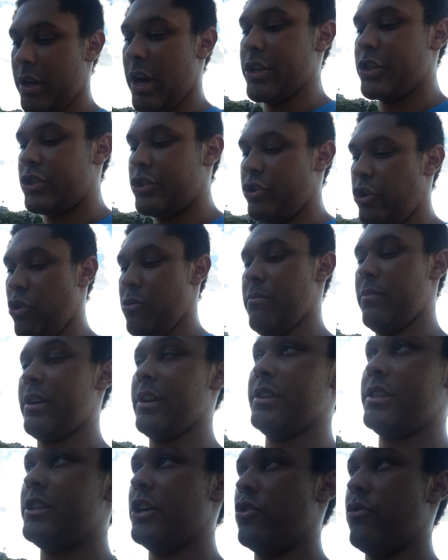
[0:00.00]
assume,
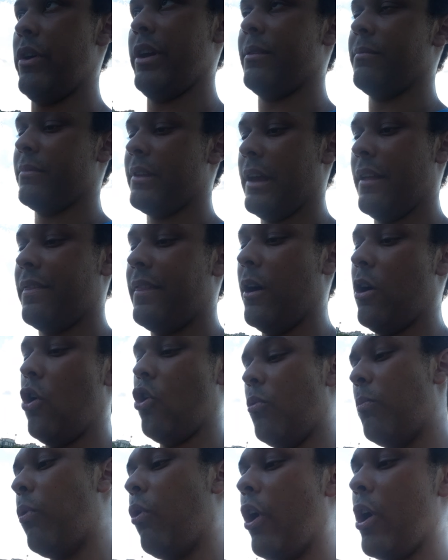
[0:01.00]
considering that the
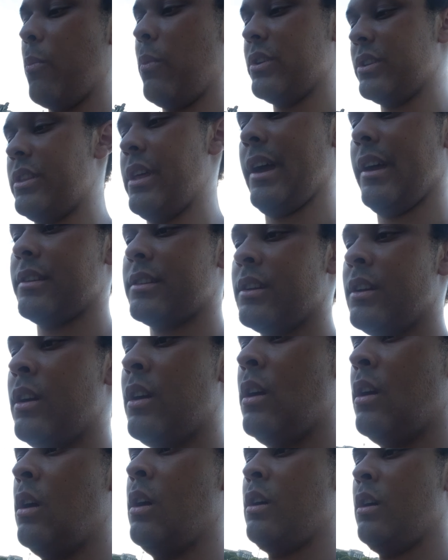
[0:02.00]
whole point was that
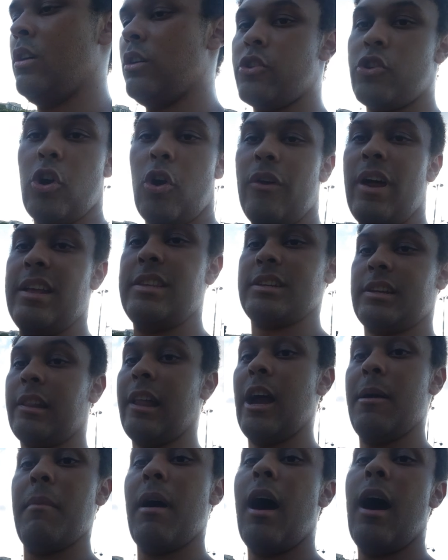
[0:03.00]
God had to
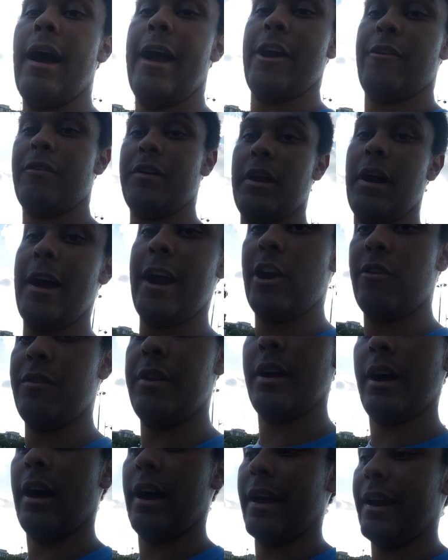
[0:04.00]
climb higher and higher
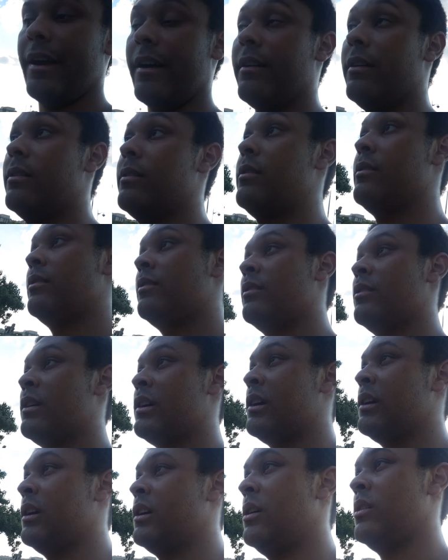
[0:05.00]
and higher
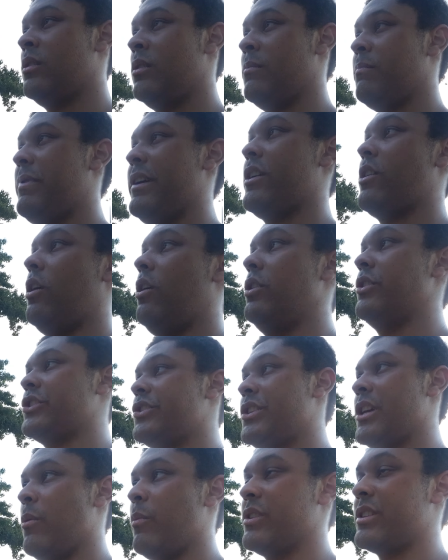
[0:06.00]

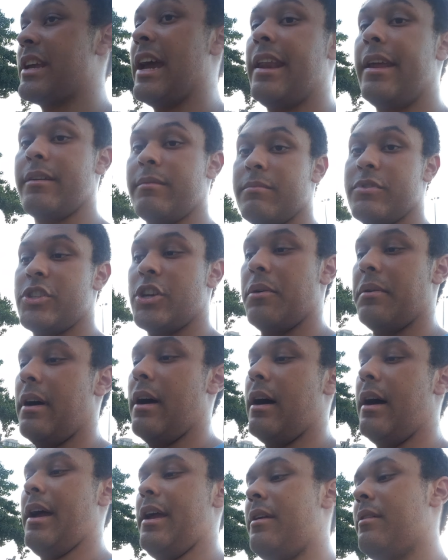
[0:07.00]
because it was getting so
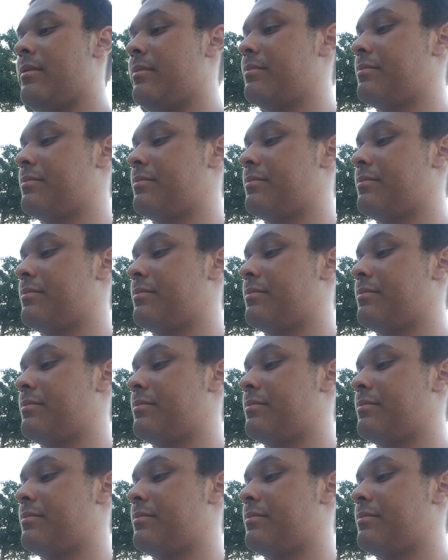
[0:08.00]
high.